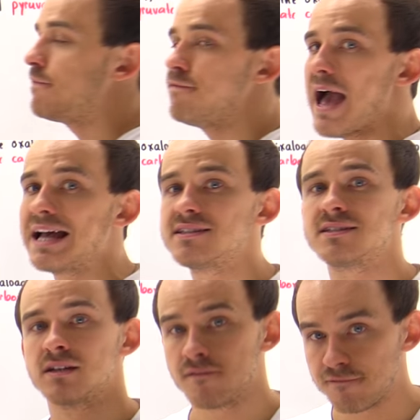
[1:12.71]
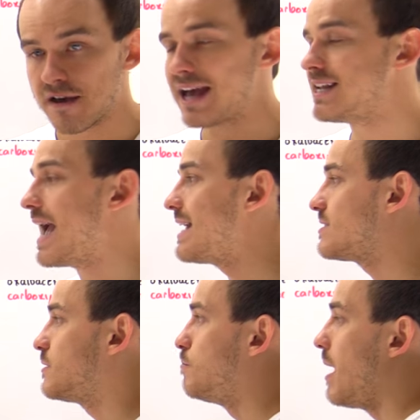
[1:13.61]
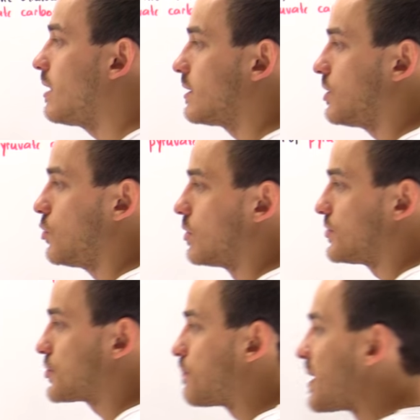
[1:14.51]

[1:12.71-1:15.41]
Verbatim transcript: fats, fatty acid molecules.